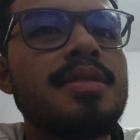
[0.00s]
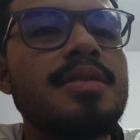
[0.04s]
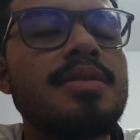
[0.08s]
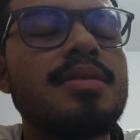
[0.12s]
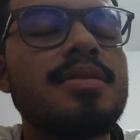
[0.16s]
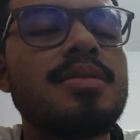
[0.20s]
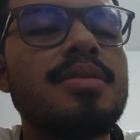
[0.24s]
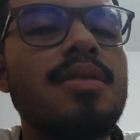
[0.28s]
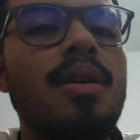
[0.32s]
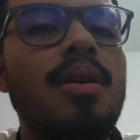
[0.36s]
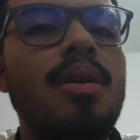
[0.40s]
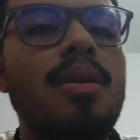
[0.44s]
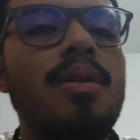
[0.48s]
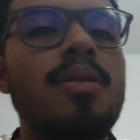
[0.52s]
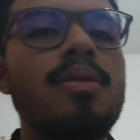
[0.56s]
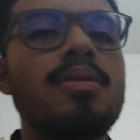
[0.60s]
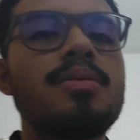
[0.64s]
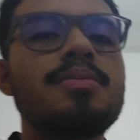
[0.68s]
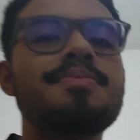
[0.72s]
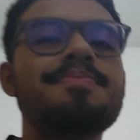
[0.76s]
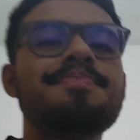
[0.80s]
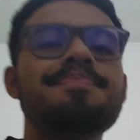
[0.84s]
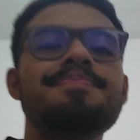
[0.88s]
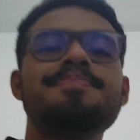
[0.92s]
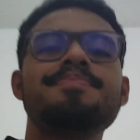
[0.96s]

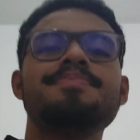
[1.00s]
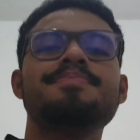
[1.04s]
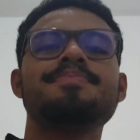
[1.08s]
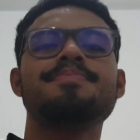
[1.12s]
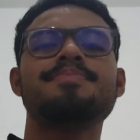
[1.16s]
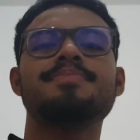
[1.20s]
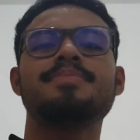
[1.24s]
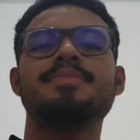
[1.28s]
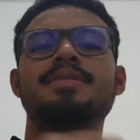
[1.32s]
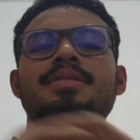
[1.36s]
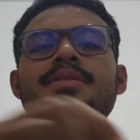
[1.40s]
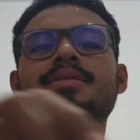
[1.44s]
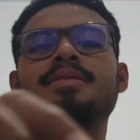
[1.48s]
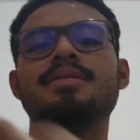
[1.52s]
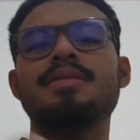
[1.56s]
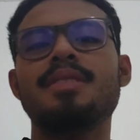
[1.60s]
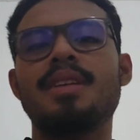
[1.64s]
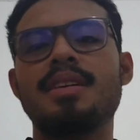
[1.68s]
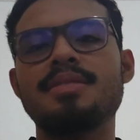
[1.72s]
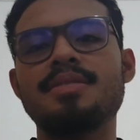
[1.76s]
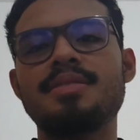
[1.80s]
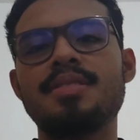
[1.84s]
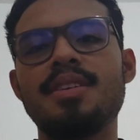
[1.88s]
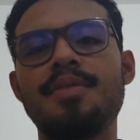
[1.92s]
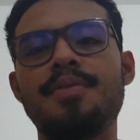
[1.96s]
So
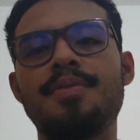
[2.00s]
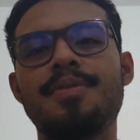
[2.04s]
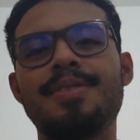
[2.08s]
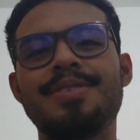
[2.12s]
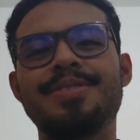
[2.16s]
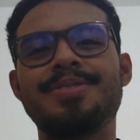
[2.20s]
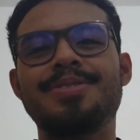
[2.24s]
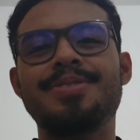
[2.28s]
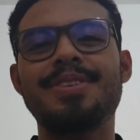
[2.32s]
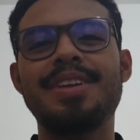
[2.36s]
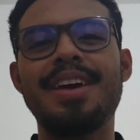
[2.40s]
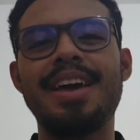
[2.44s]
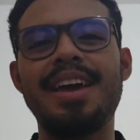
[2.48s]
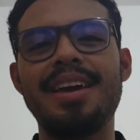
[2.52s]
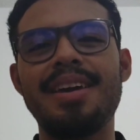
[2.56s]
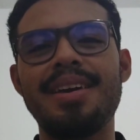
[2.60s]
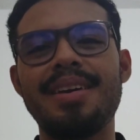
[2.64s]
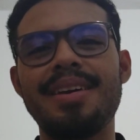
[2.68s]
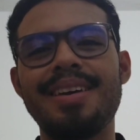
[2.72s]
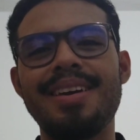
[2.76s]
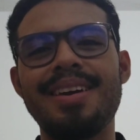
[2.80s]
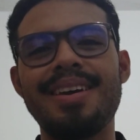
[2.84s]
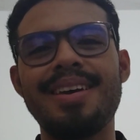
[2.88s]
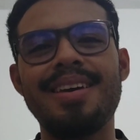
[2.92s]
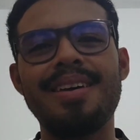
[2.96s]
that's it for today.
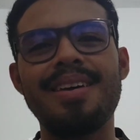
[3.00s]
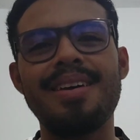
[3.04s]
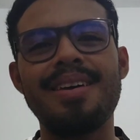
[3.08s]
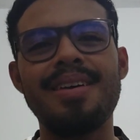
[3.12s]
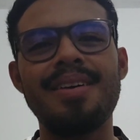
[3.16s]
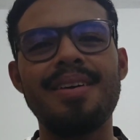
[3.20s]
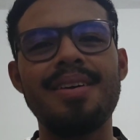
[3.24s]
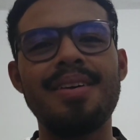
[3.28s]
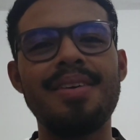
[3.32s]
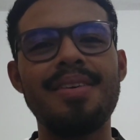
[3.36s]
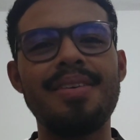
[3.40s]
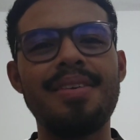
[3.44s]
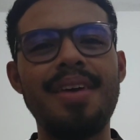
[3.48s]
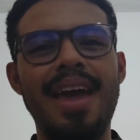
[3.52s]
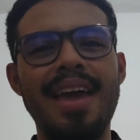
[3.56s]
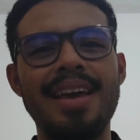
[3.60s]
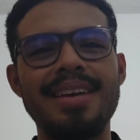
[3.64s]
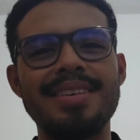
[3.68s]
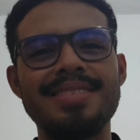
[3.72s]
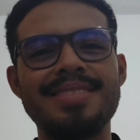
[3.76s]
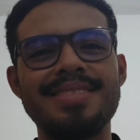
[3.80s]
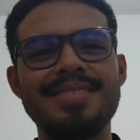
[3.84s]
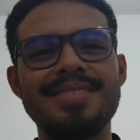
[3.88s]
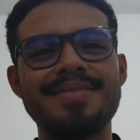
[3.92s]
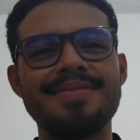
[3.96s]

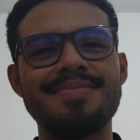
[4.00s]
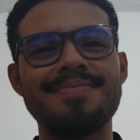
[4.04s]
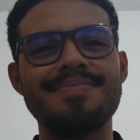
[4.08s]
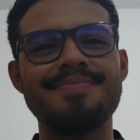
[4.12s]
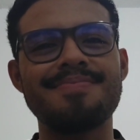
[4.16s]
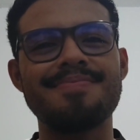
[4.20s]
Thanks.